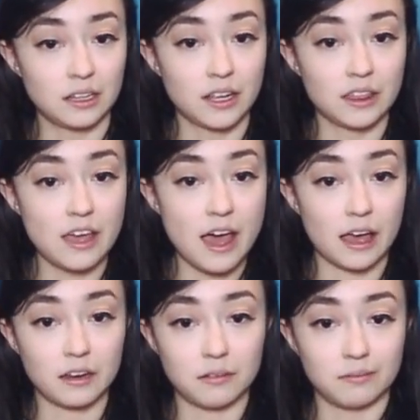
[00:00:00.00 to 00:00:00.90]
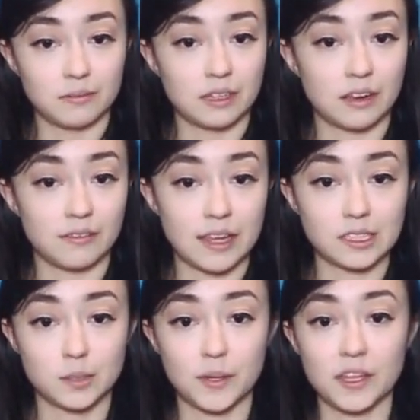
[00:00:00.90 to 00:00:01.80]
look at that. None of
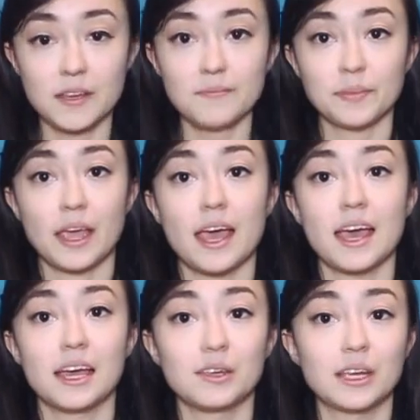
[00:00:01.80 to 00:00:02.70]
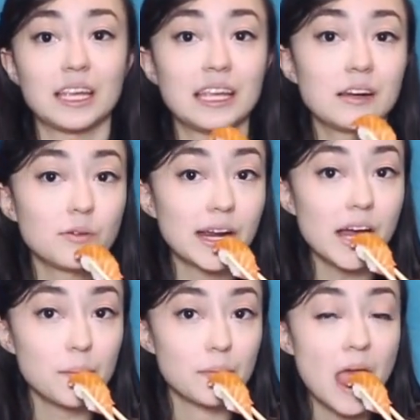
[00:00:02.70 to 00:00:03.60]
that spilling, and you can eat it right
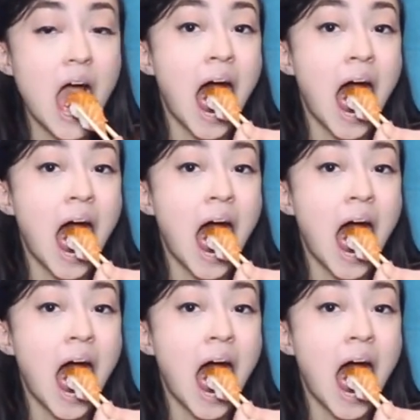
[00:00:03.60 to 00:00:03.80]
up.